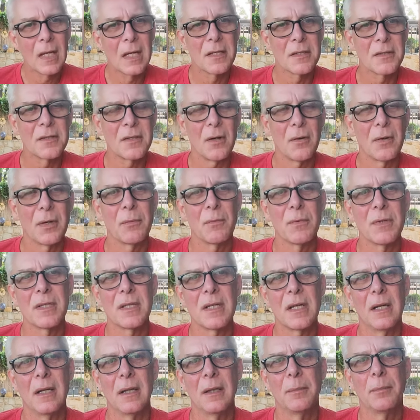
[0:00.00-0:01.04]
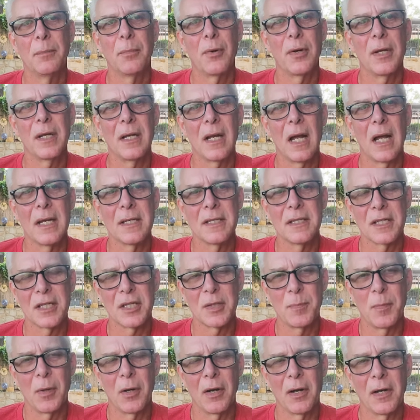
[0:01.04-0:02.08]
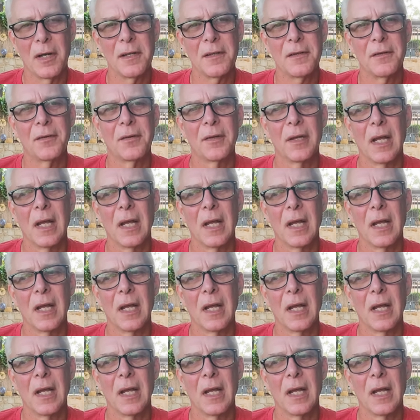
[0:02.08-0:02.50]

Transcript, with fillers: So it was a pretty nice experience.